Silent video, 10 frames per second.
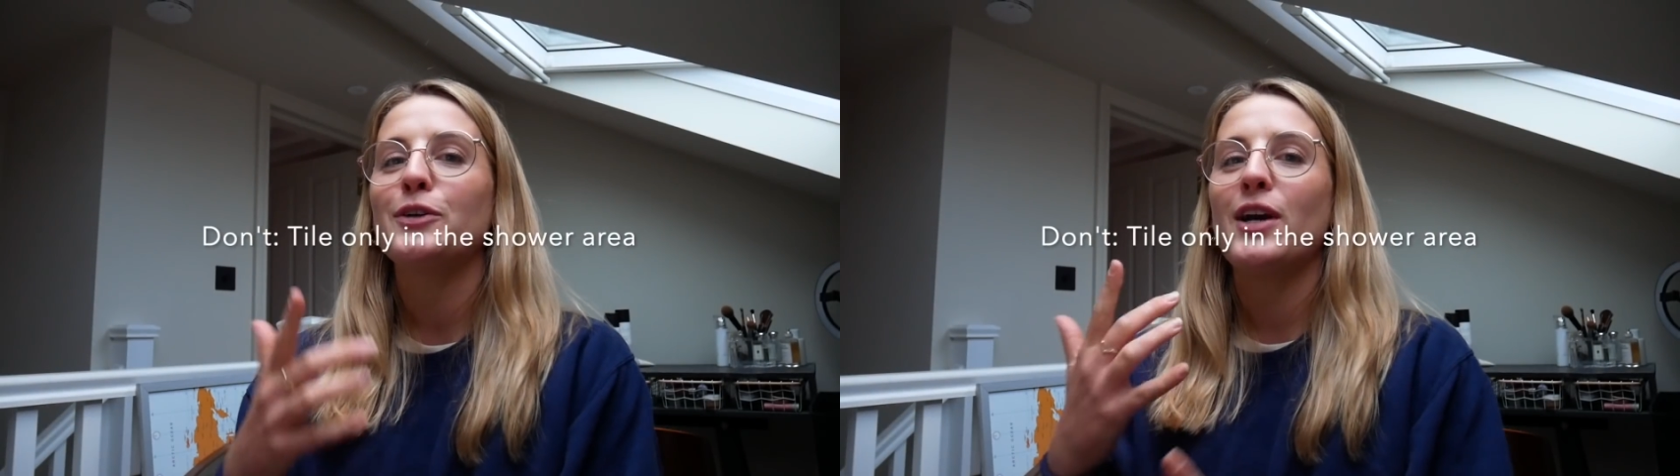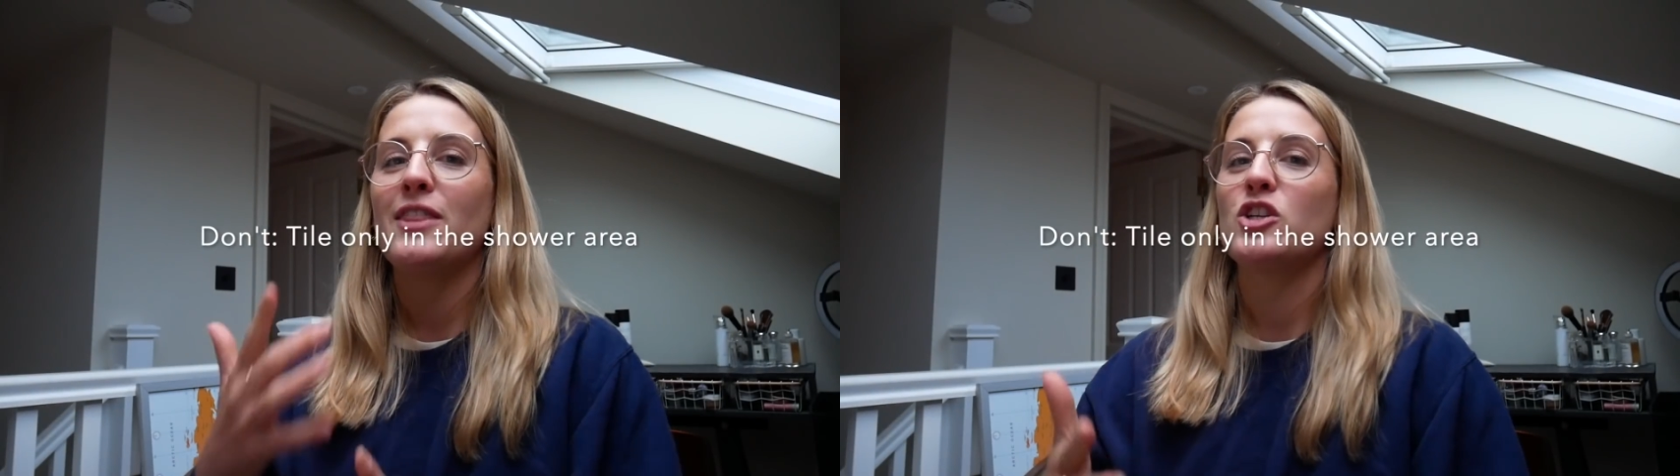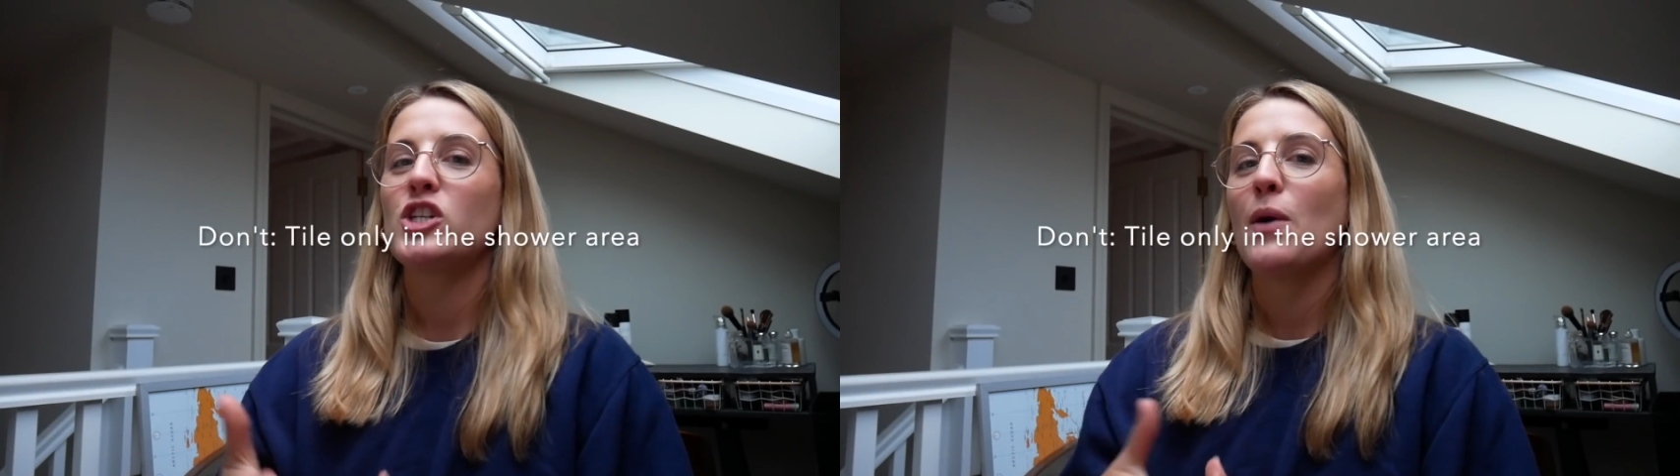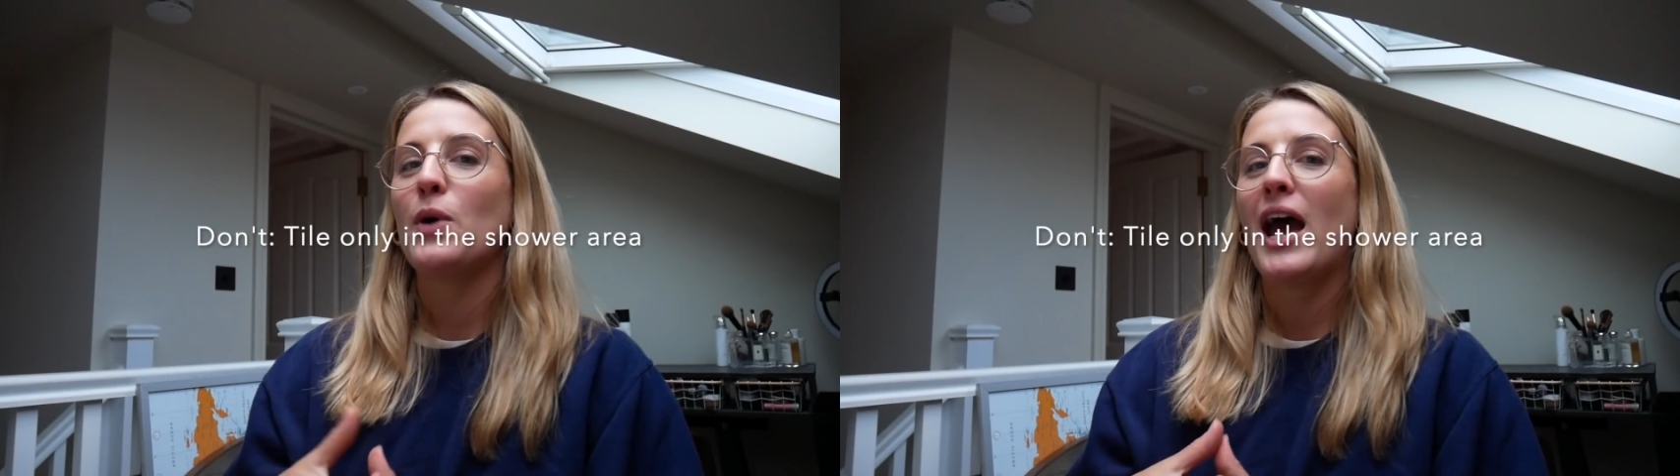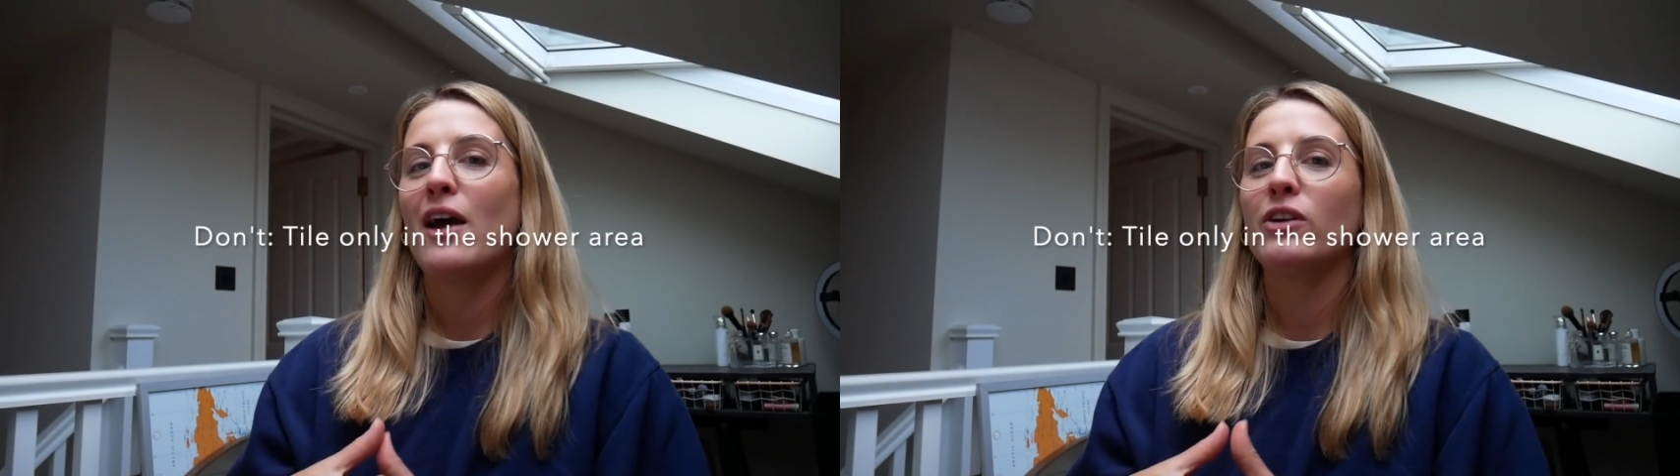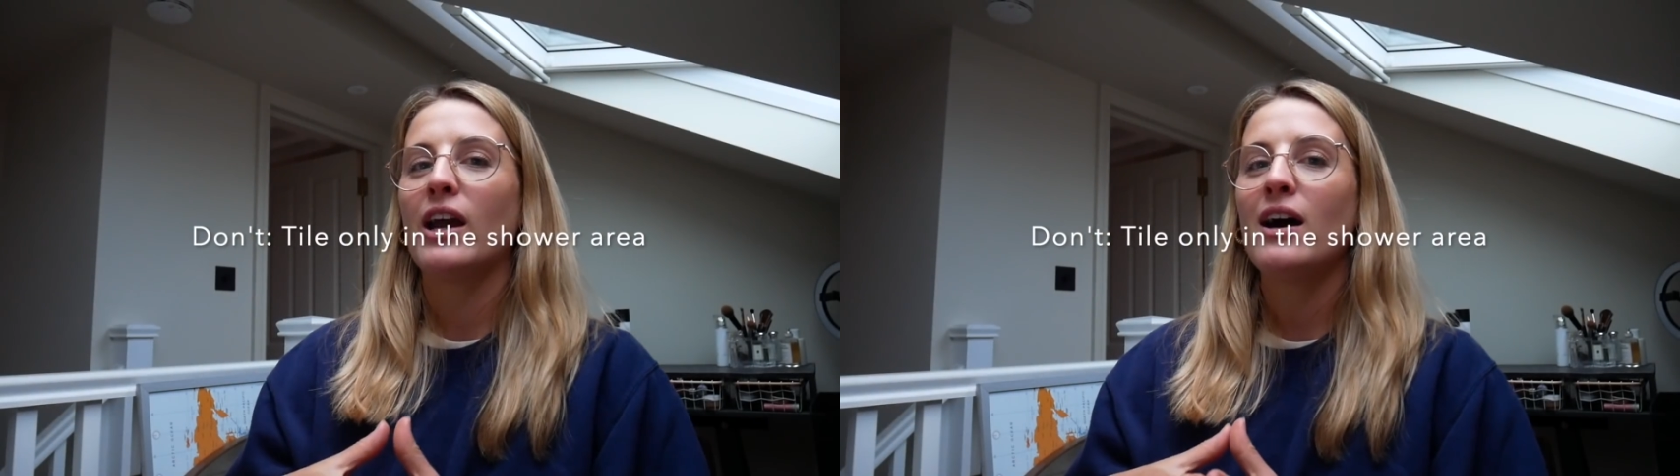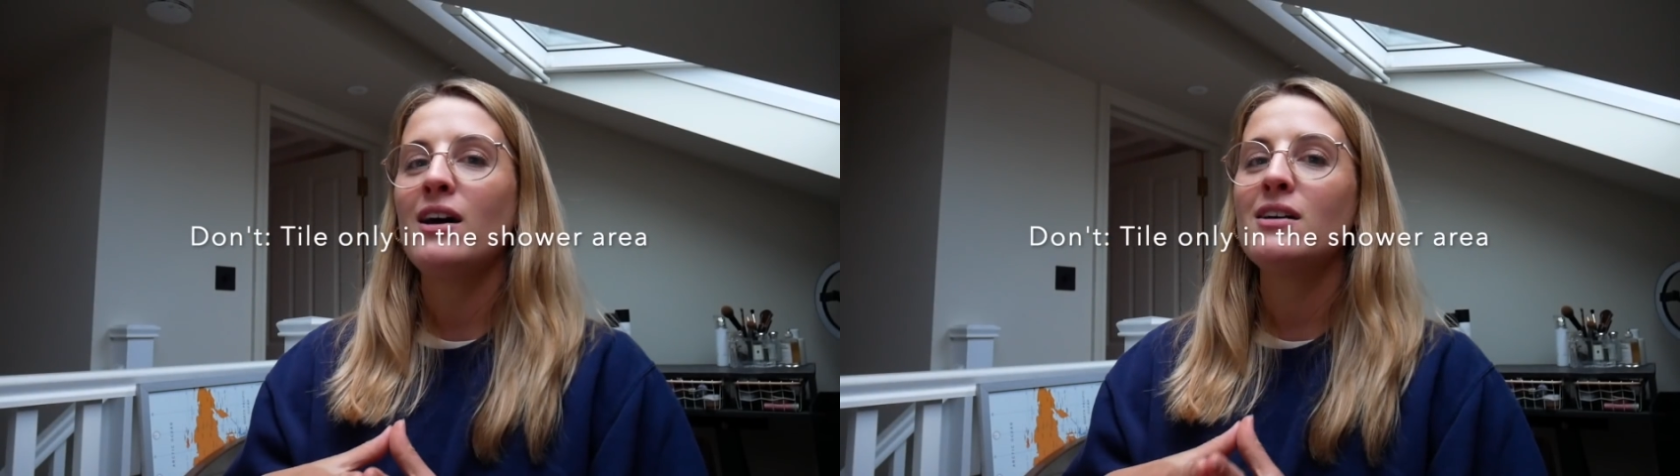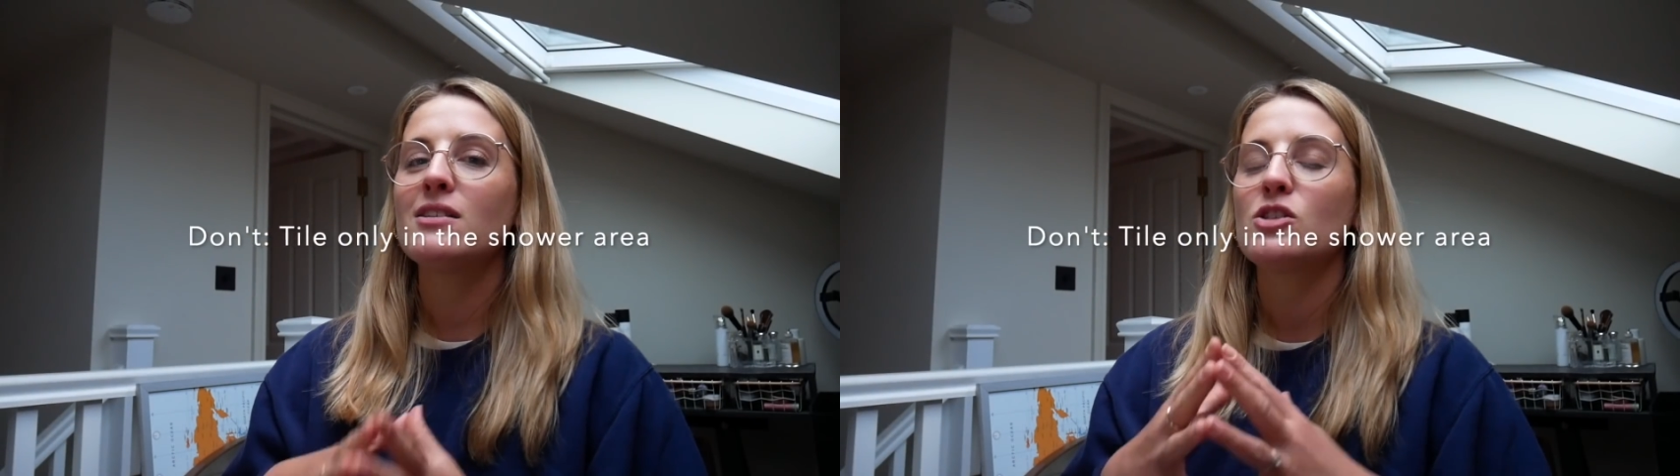in the shower
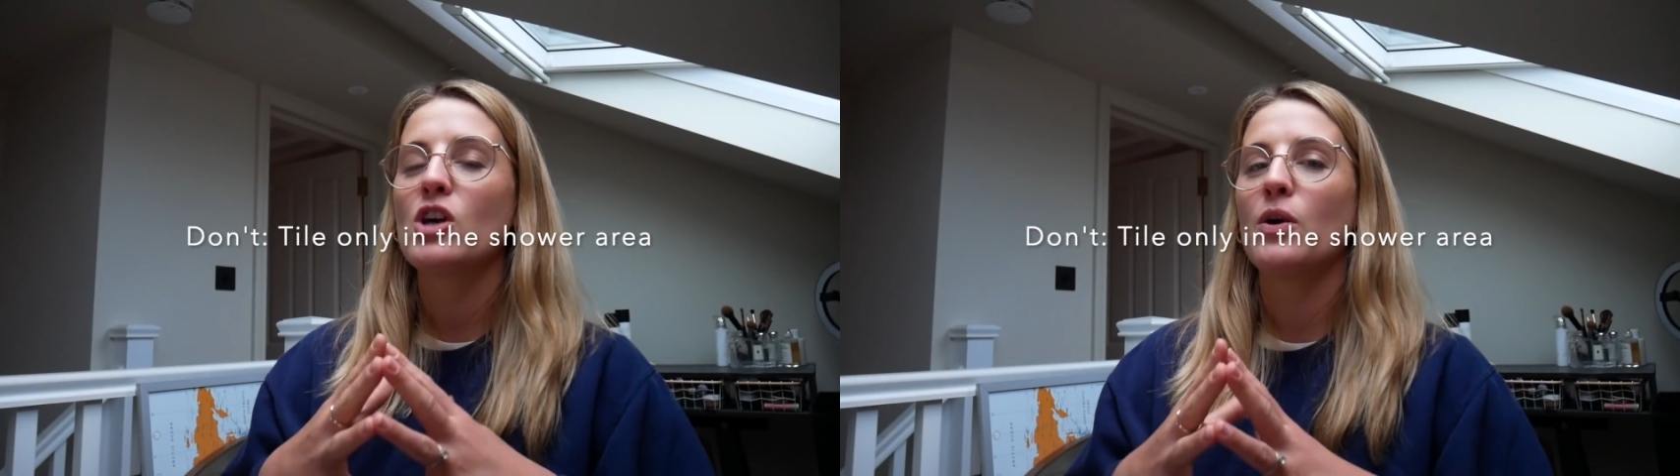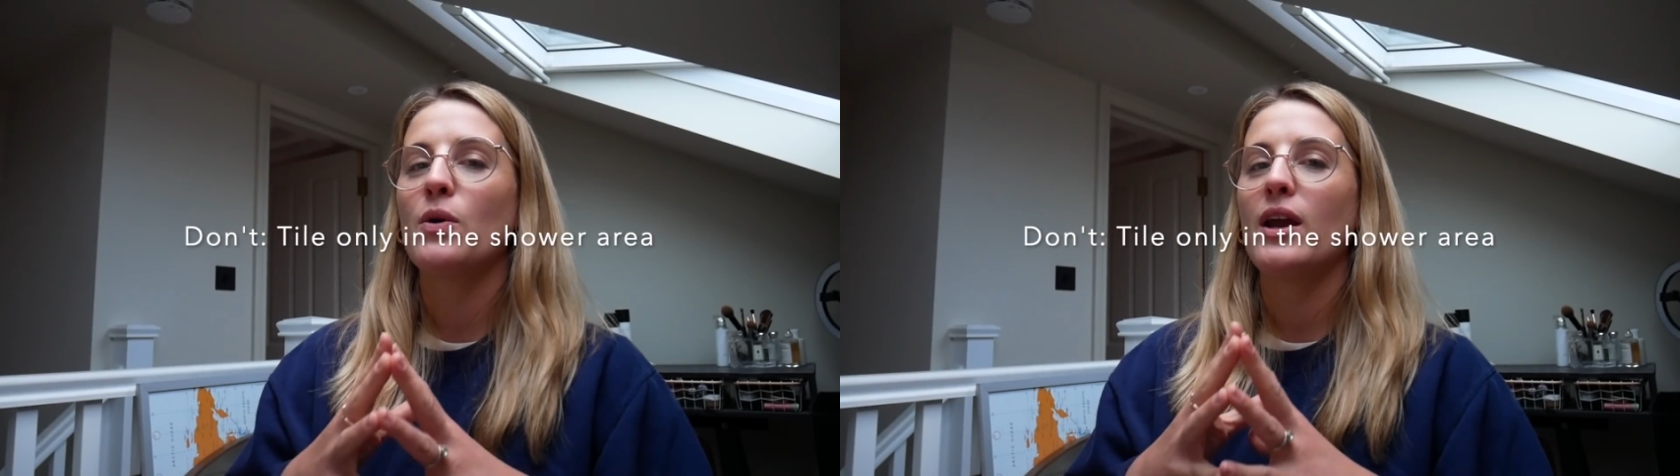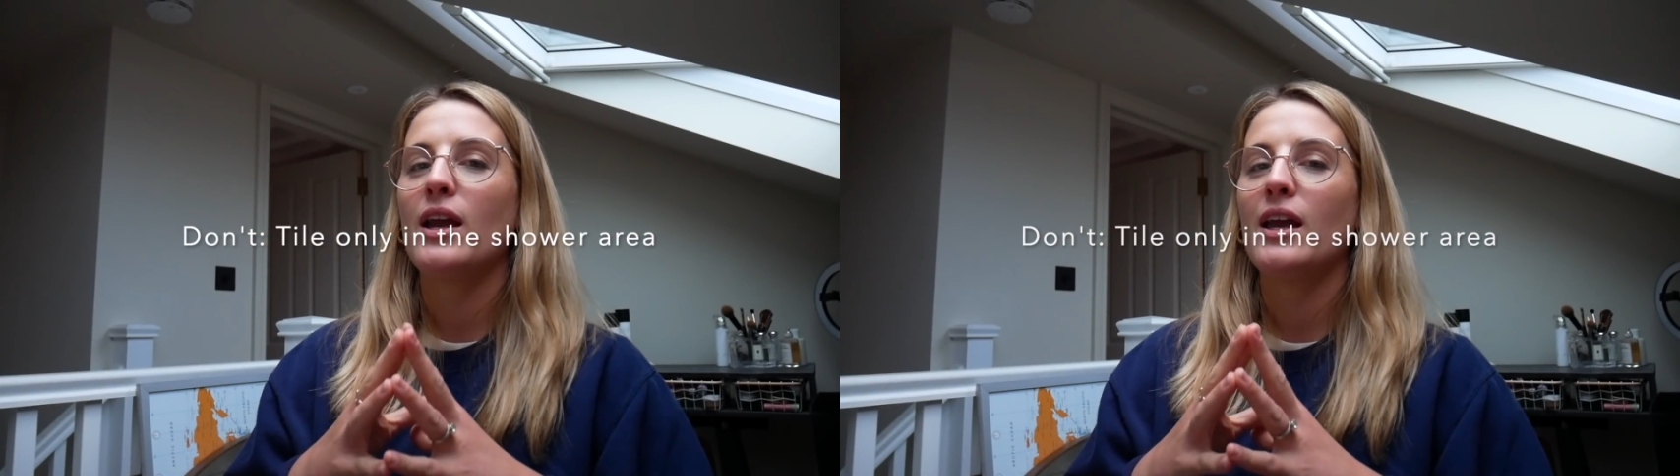area, so